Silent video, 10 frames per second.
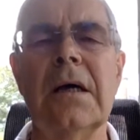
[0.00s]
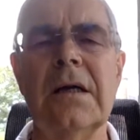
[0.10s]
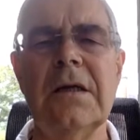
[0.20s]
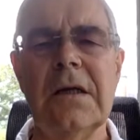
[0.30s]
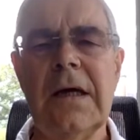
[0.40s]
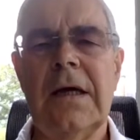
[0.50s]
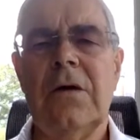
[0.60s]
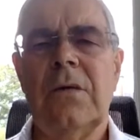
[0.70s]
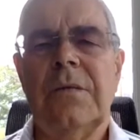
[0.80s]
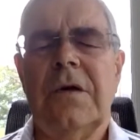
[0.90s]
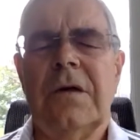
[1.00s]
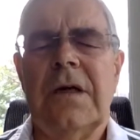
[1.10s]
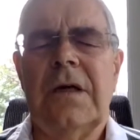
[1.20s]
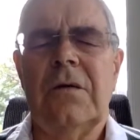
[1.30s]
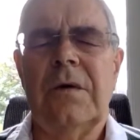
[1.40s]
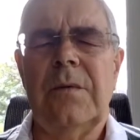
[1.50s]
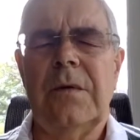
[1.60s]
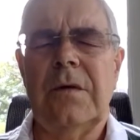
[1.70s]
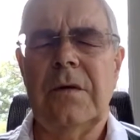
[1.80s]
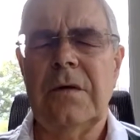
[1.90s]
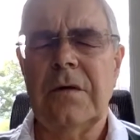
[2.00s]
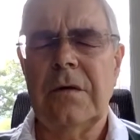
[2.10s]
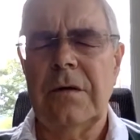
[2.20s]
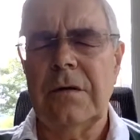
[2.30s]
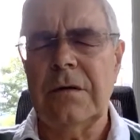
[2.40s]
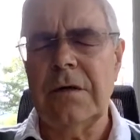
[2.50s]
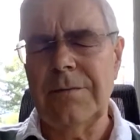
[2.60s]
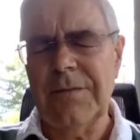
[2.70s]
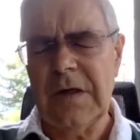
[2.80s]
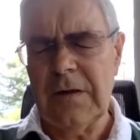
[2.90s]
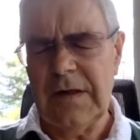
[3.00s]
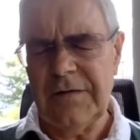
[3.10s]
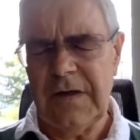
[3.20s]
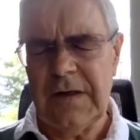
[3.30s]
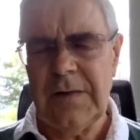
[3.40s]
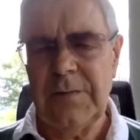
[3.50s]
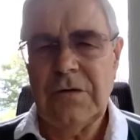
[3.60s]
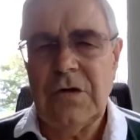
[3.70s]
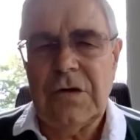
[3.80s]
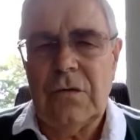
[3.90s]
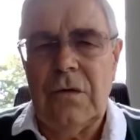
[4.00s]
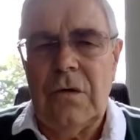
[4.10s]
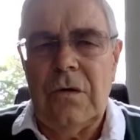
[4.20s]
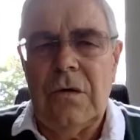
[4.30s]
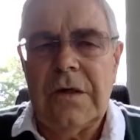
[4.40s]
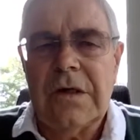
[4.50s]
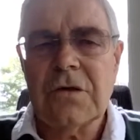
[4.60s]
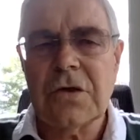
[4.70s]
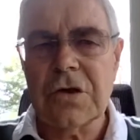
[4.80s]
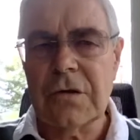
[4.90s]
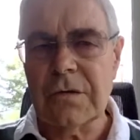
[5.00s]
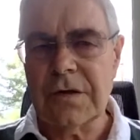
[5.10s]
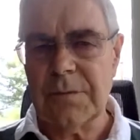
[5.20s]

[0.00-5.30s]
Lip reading: And you can help your lift here by just rolling your shoulders